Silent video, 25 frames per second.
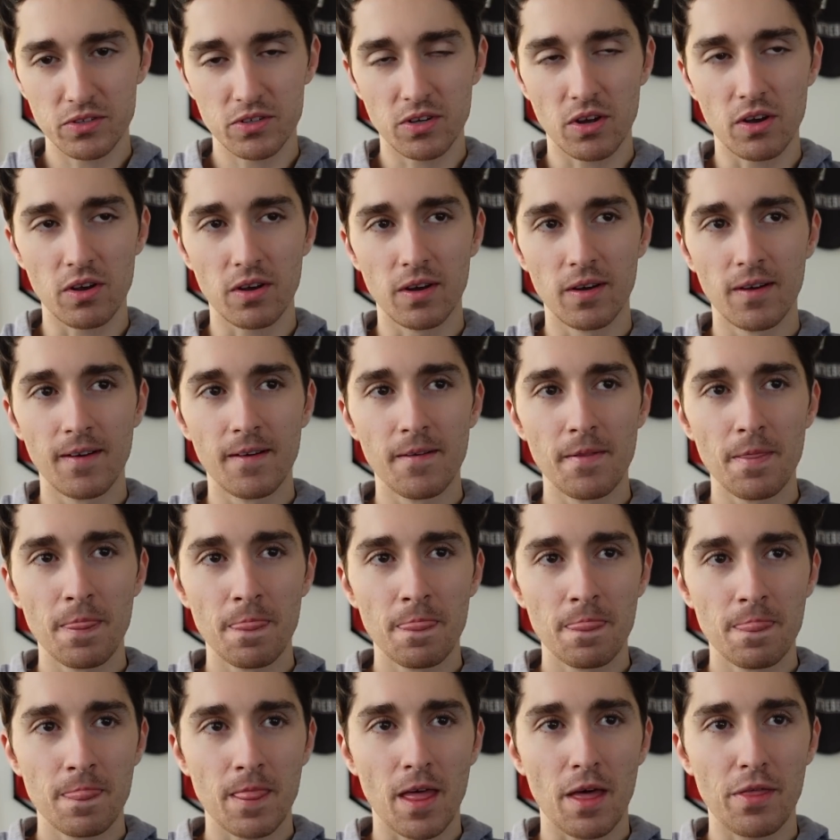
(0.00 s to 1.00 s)
So
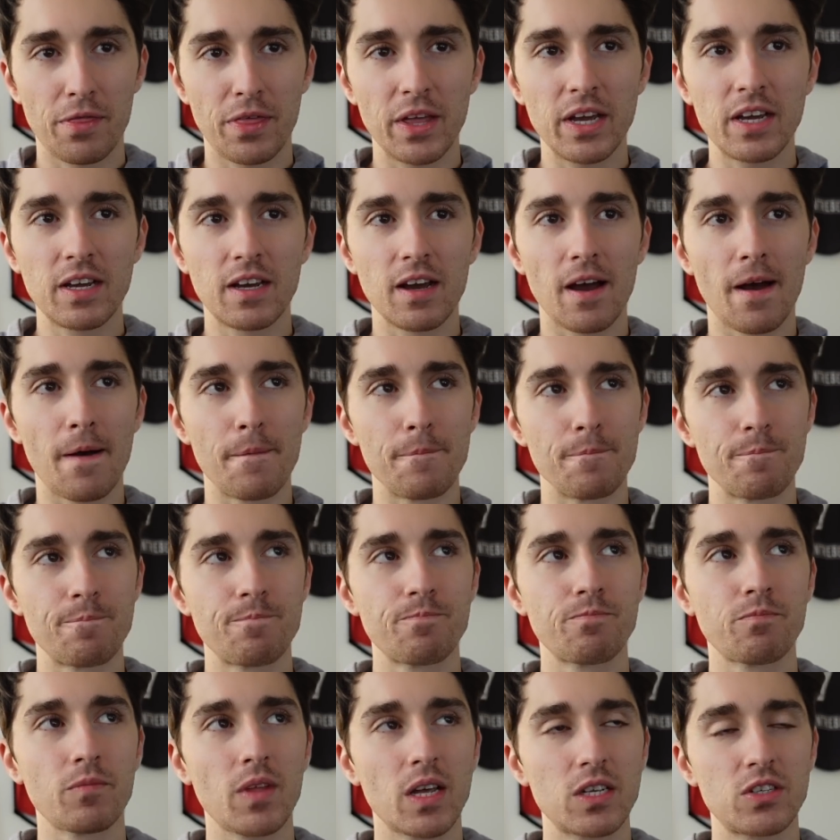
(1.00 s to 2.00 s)
I think a
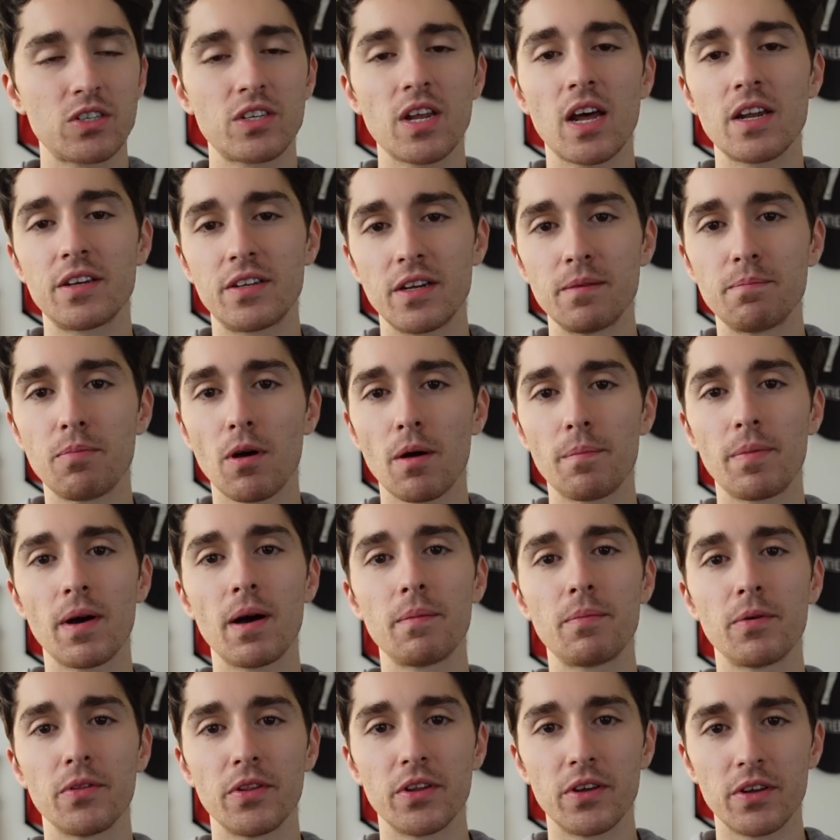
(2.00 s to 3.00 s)
stat did pop
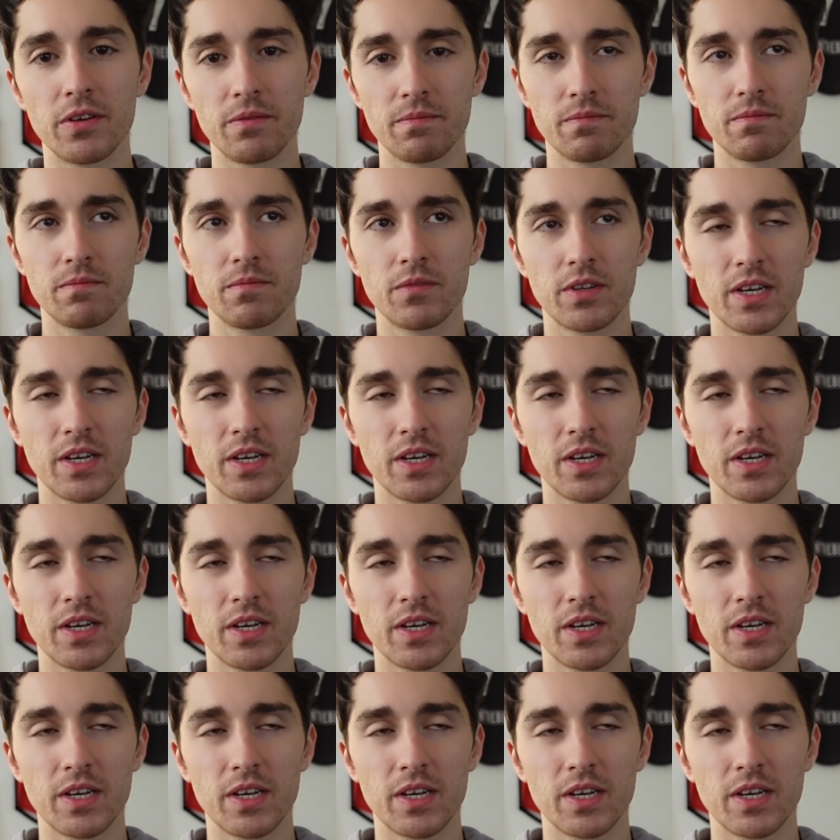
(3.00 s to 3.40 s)
up on the